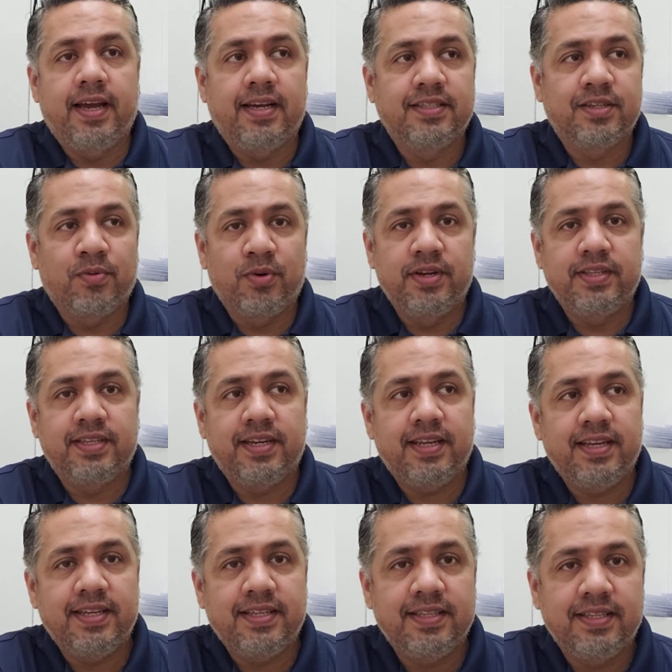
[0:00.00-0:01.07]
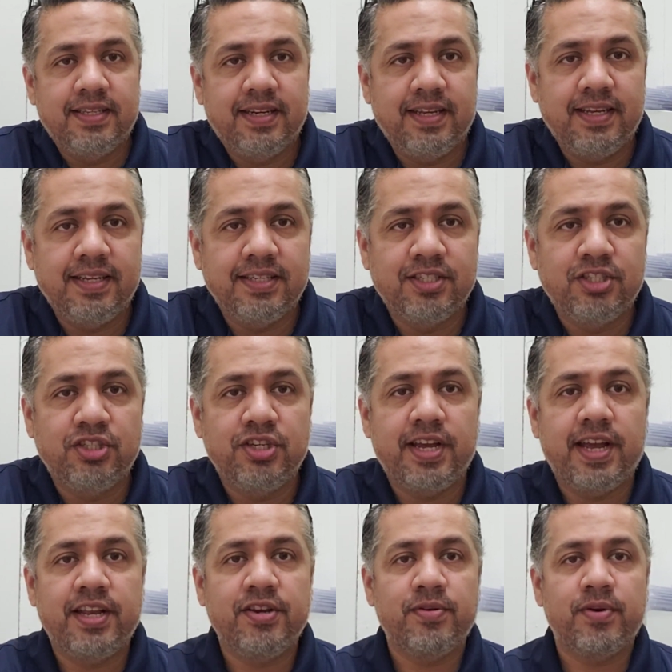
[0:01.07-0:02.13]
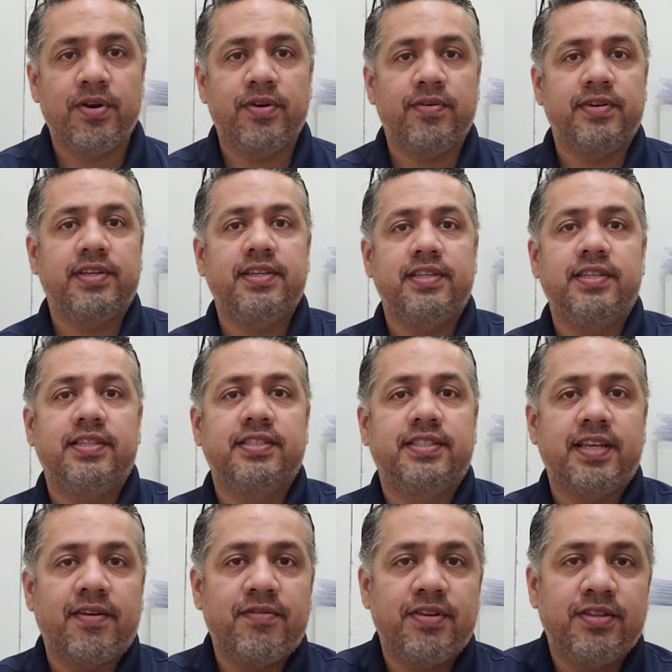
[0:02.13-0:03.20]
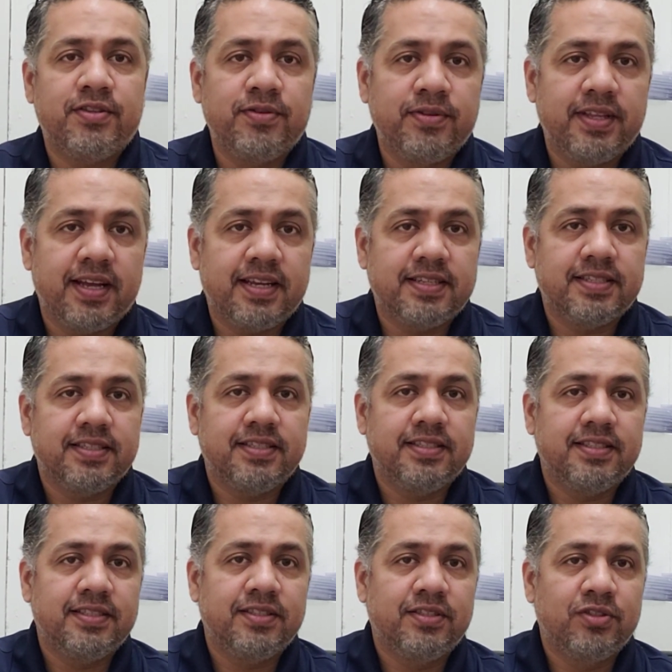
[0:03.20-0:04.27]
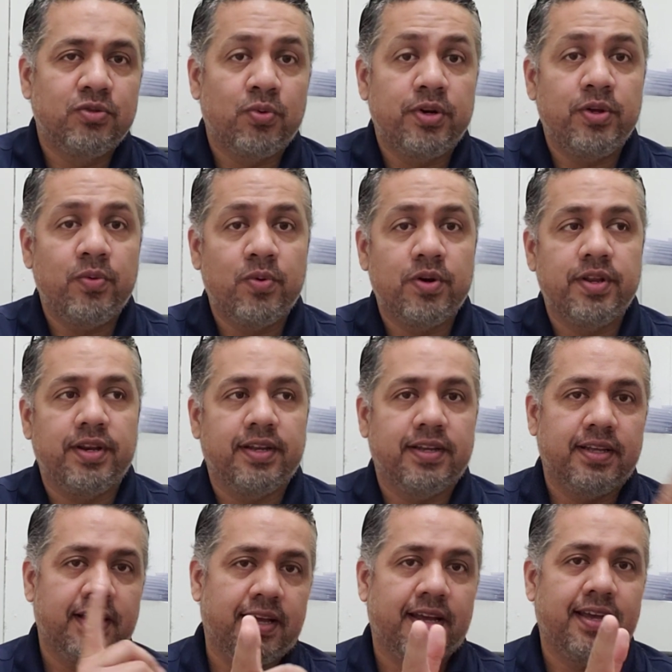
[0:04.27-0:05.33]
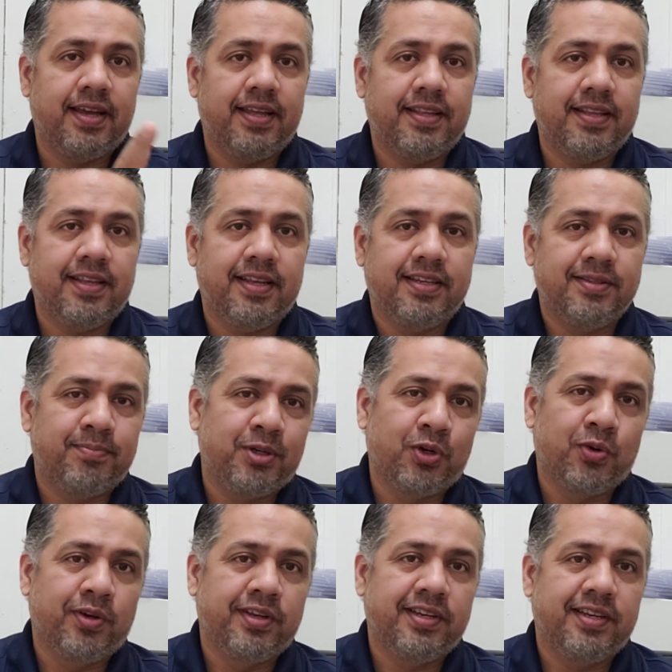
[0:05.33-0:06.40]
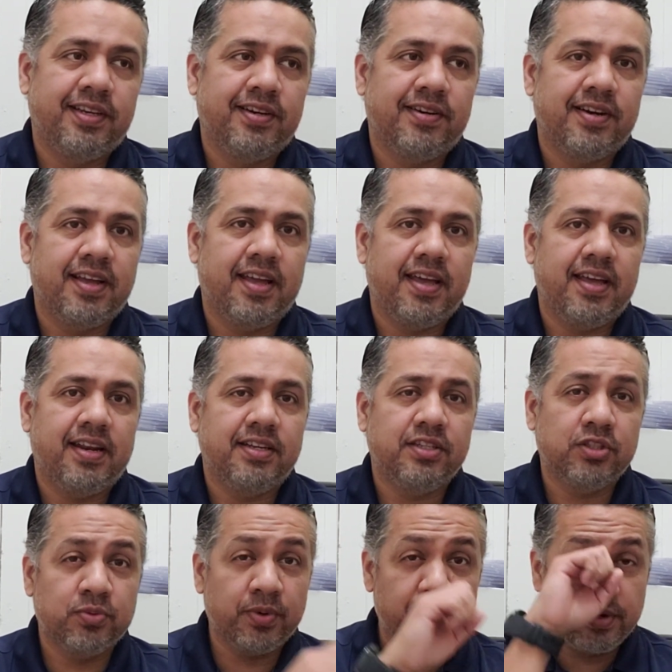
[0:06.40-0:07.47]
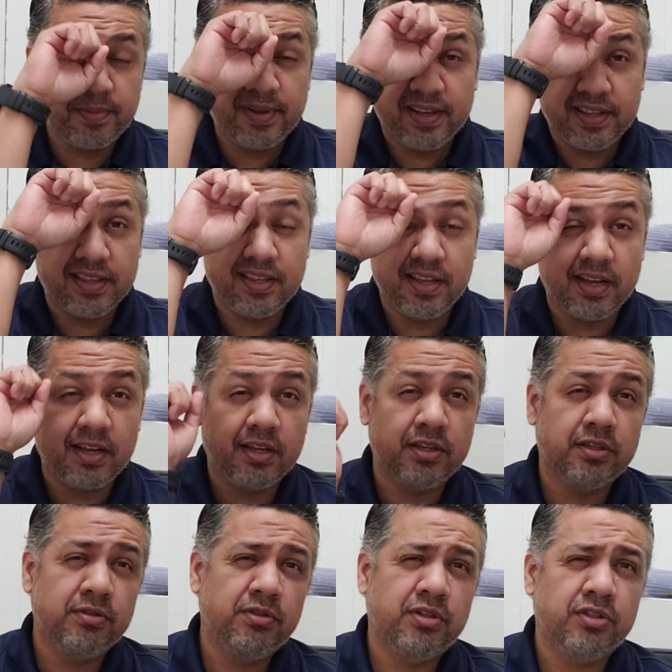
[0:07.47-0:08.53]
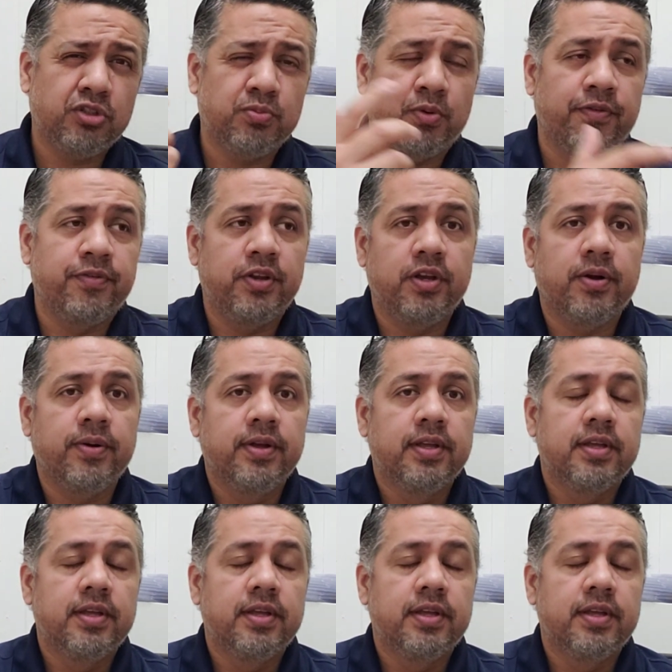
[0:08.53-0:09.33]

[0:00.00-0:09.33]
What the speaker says: guys, how are you today? Today is January 7th, 2021, and Bitcoin Kid here. And I just wanted to make a small video